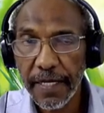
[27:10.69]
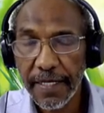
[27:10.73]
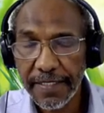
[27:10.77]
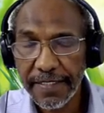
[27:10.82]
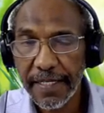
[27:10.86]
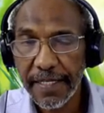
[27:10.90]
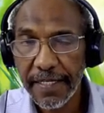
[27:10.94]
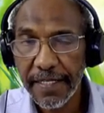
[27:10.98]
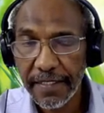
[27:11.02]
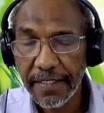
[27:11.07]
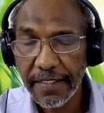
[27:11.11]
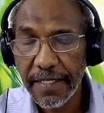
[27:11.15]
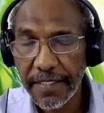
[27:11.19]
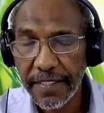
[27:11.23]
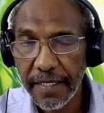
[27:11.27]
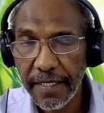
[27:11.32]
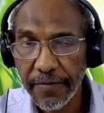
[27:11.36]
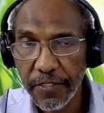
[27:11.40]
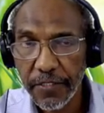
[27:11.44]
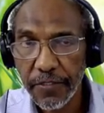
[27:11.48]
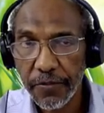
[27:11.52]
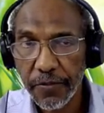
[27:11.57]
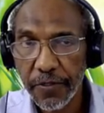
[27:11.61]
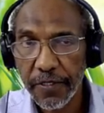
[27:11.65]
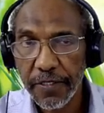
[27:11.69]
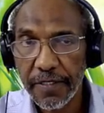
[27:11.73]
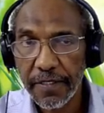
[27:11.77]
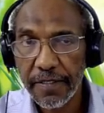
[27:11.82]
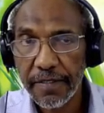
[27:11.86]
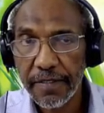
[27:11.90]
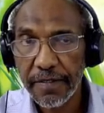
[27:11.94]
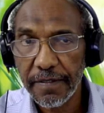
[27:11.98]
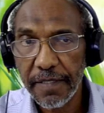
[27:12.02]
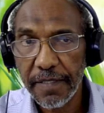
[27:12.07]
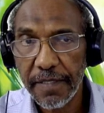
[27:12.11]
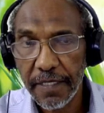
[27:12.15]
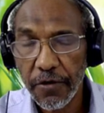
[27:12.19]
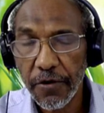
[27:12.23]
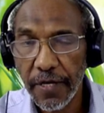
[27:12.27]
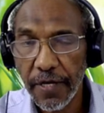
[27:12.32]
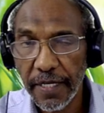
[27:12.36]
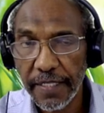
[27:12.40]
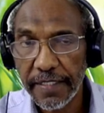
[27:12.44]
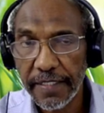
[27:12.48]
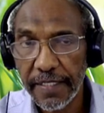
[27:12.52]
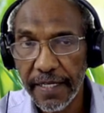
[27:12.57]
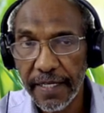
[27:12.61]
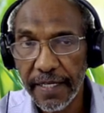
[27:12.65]
are telling the same story. They go
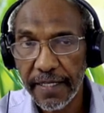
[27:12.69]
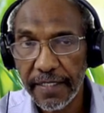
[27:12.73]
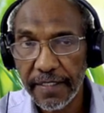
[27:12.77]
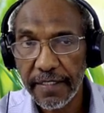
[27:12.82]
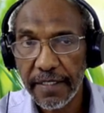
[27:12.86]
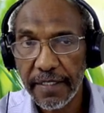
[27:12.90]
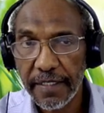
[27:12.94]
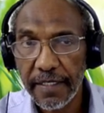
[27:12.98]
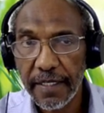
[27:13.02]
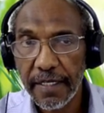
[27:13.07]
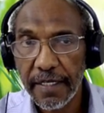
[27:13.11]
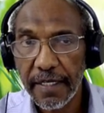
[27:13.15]
hand in hand.